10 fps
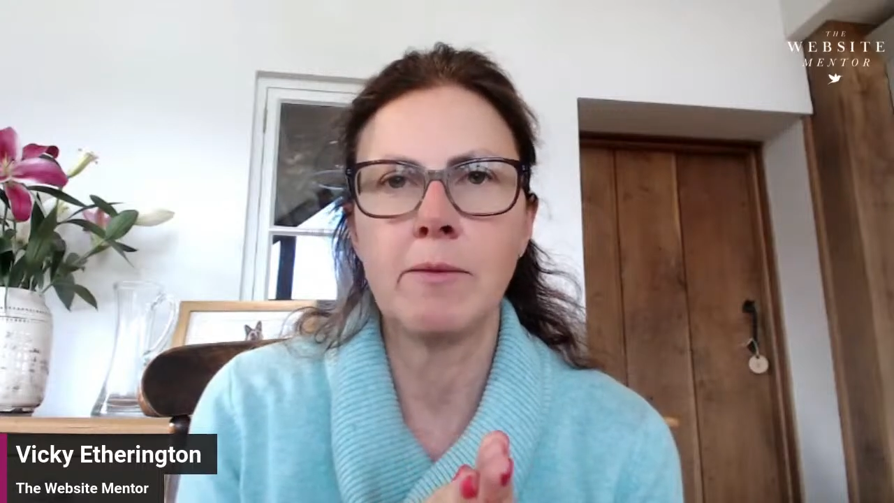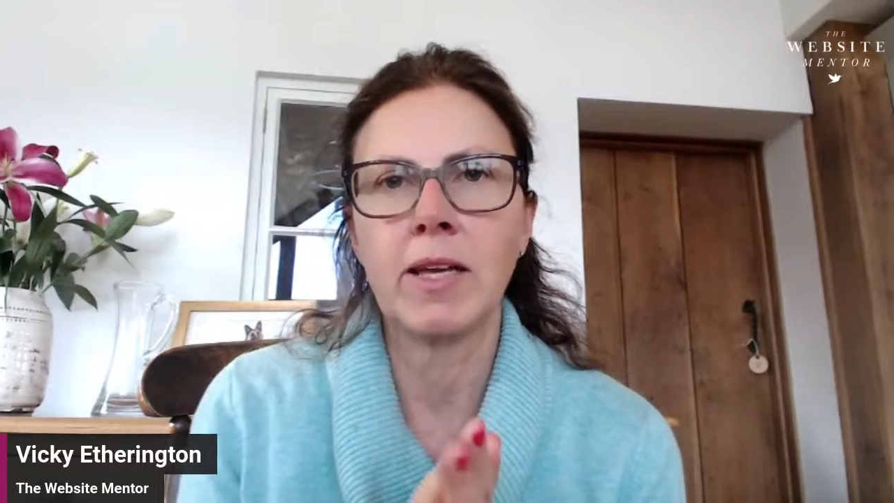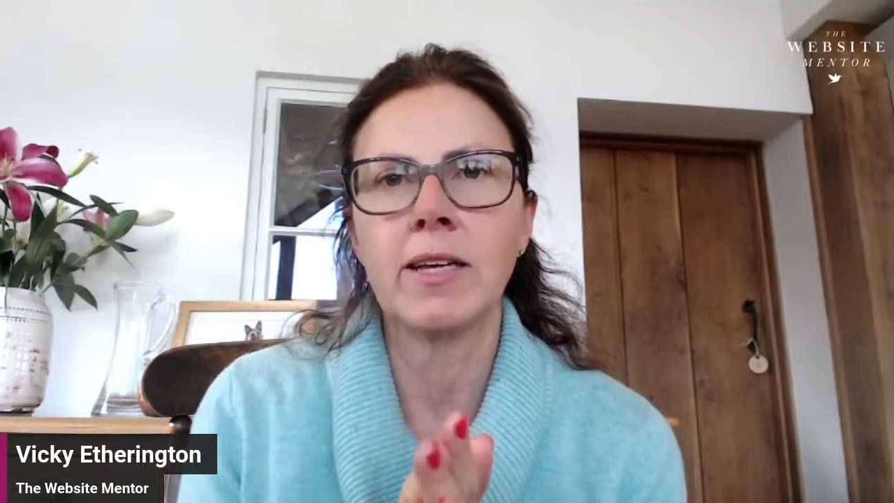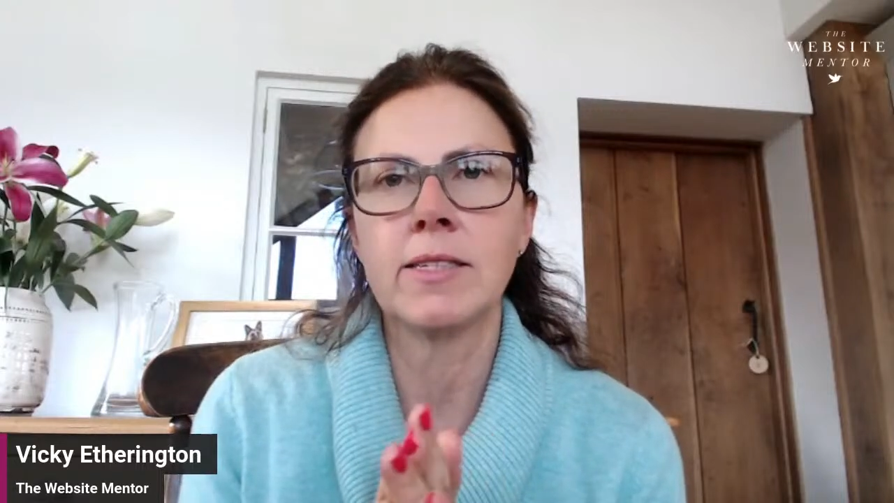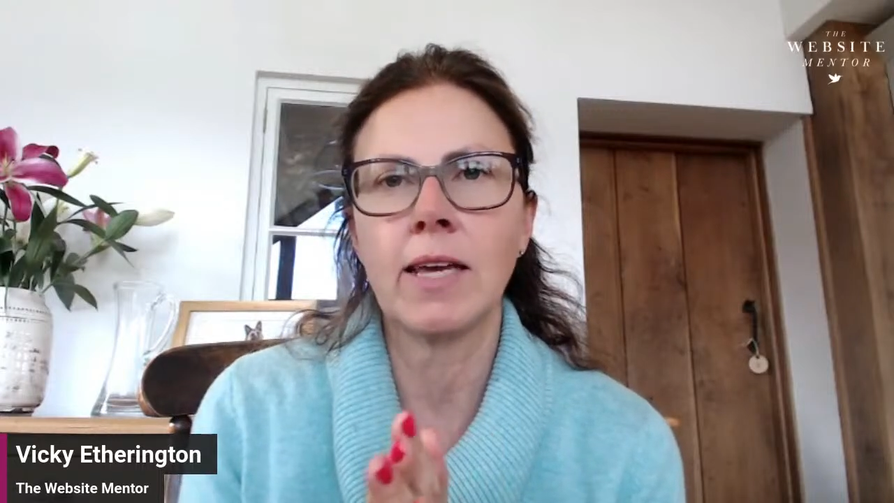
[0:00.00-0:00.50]

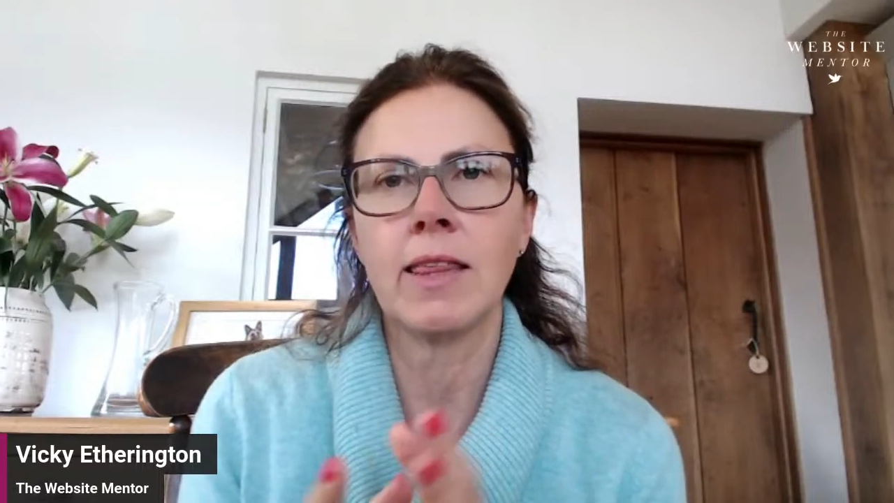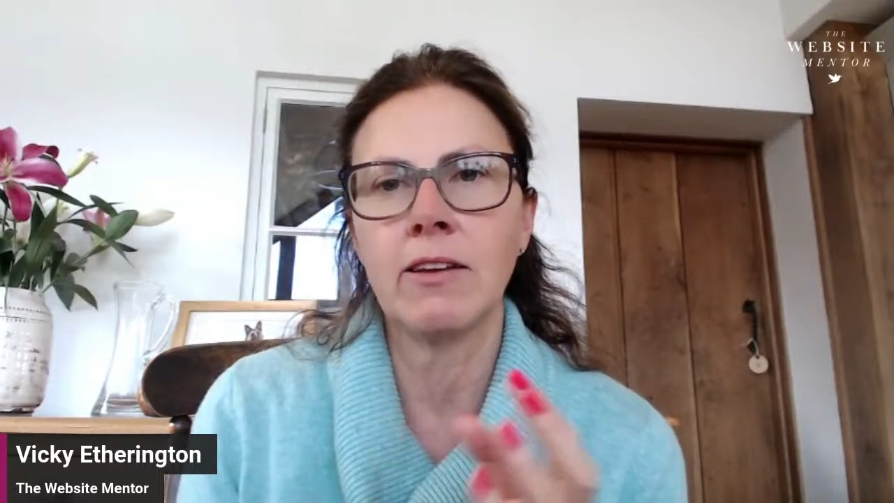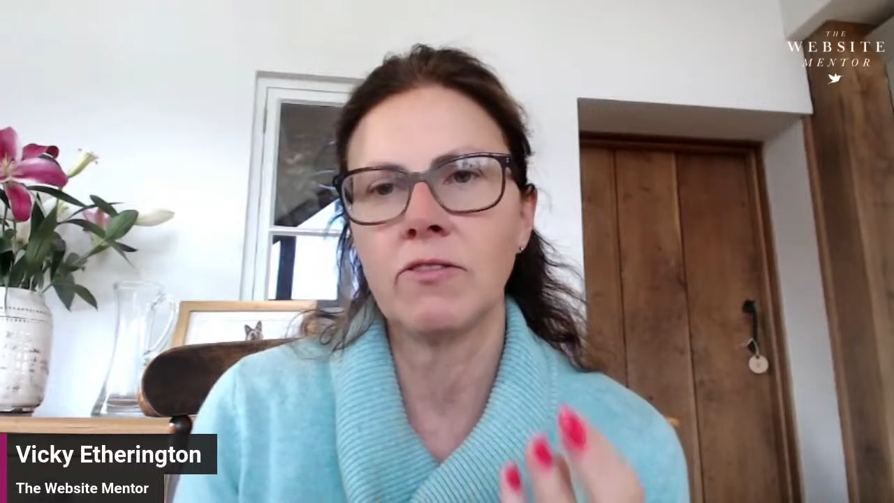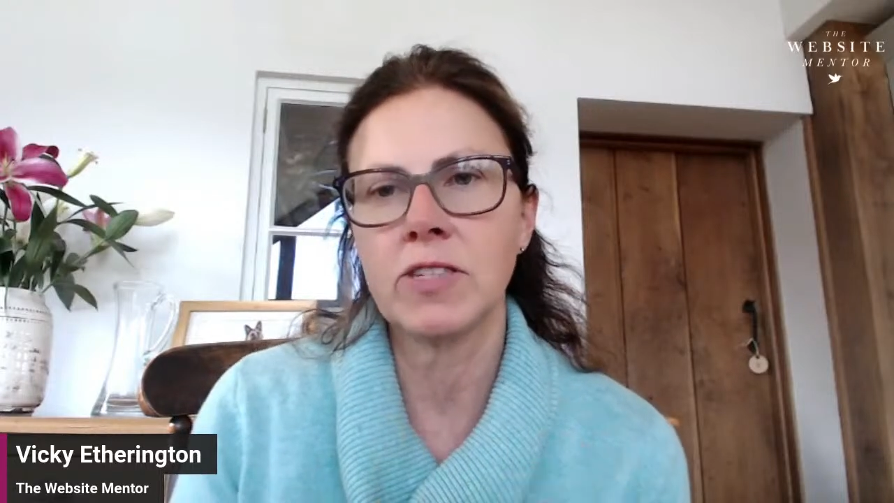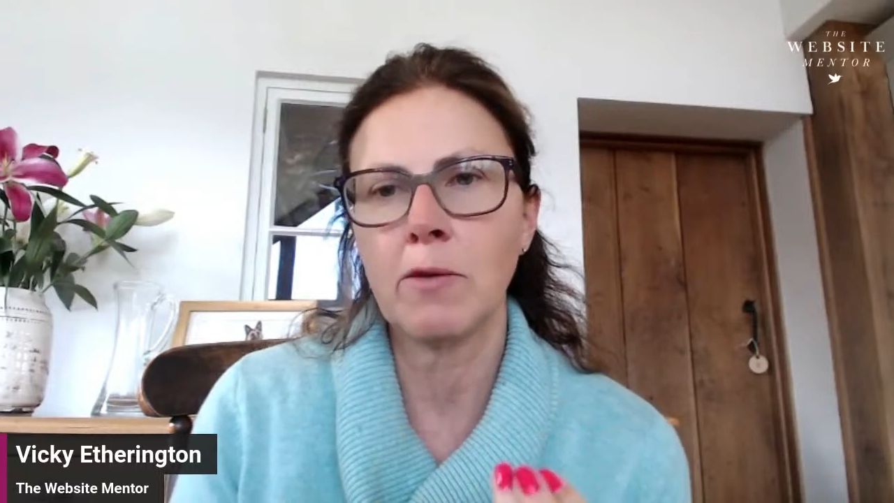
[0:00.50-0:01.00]
because I
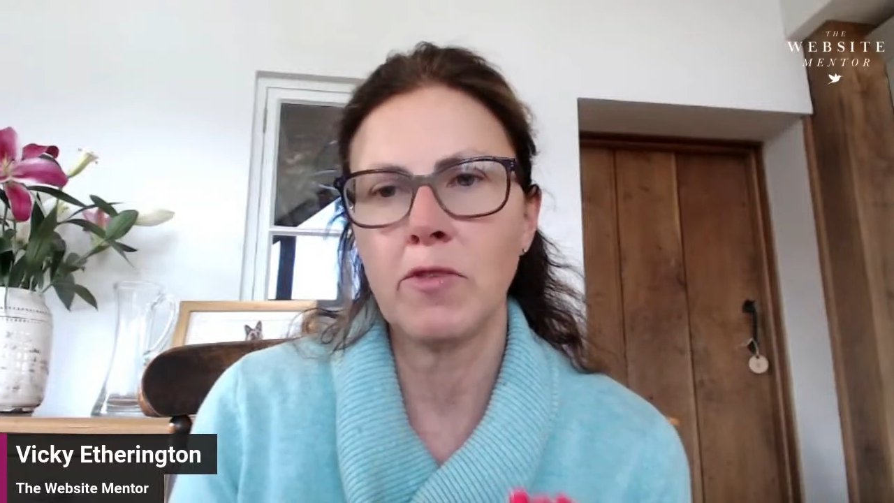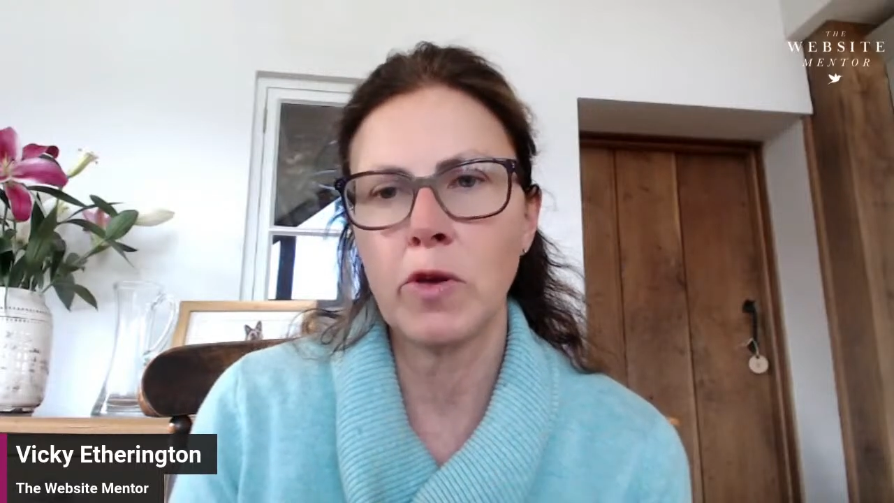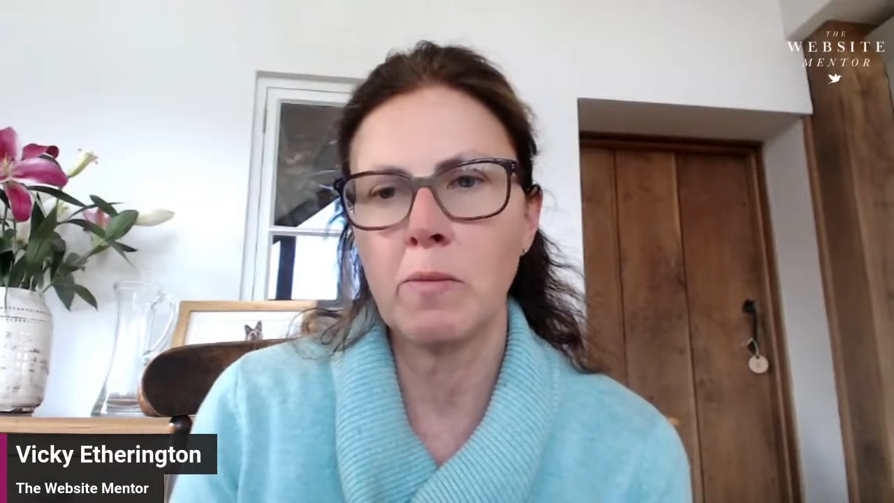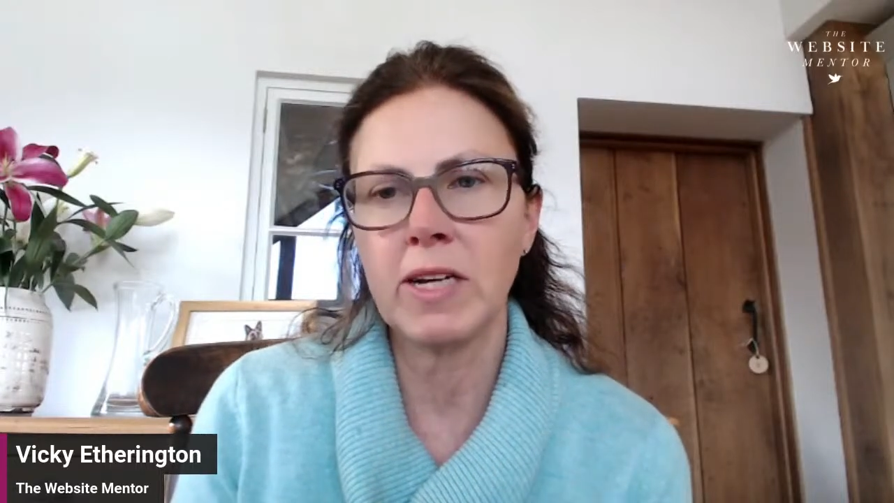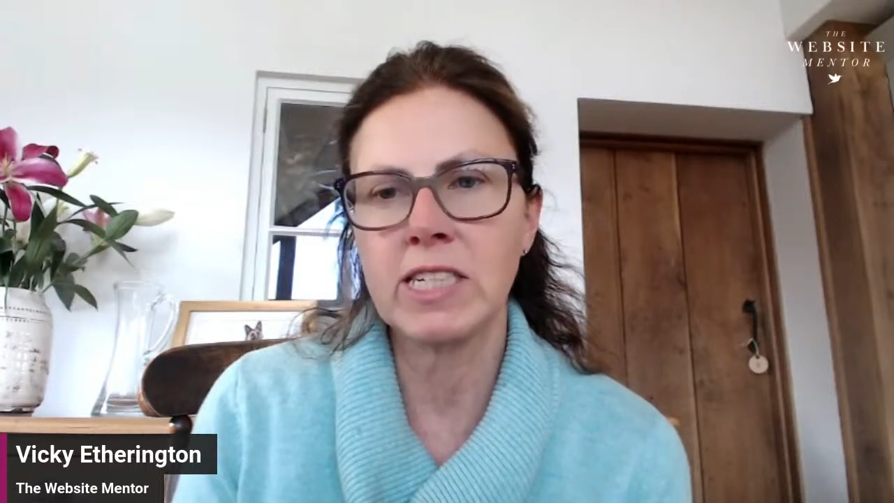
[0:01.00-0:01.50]
think for some of you
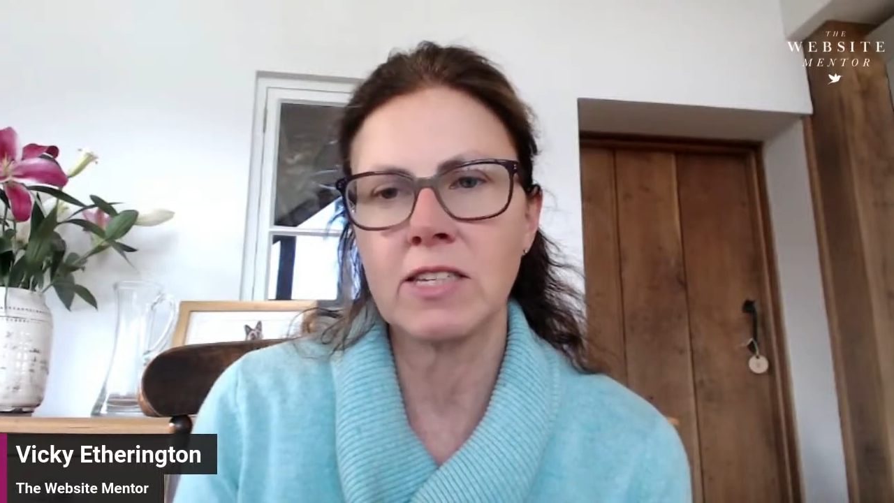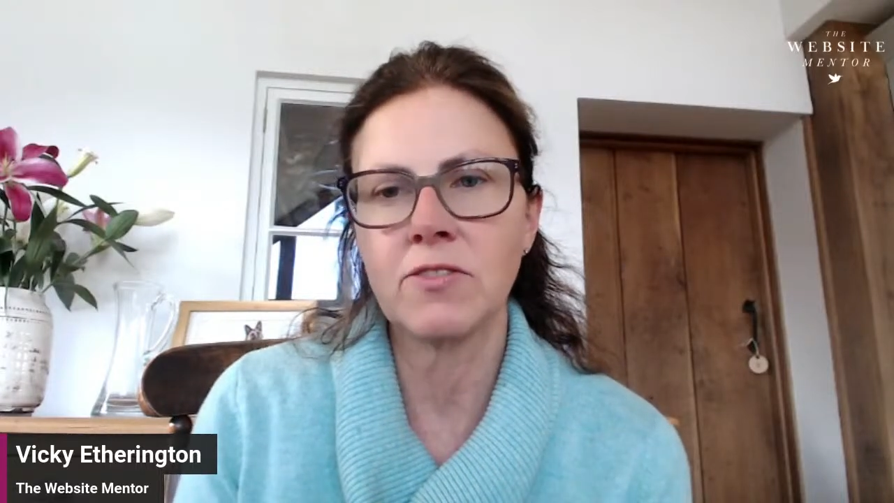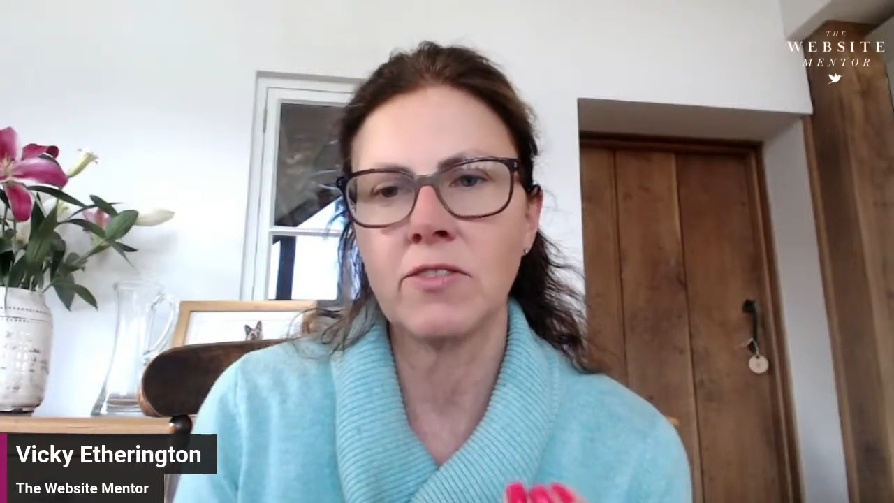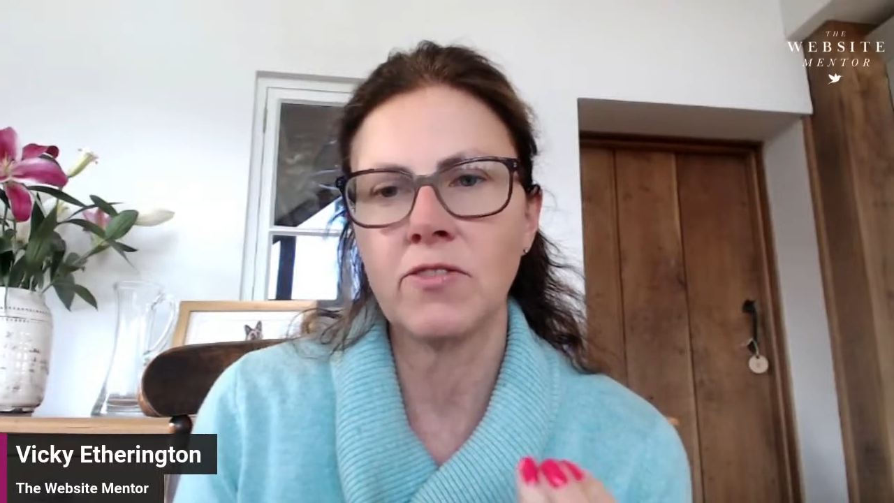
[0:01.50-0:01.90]
it might just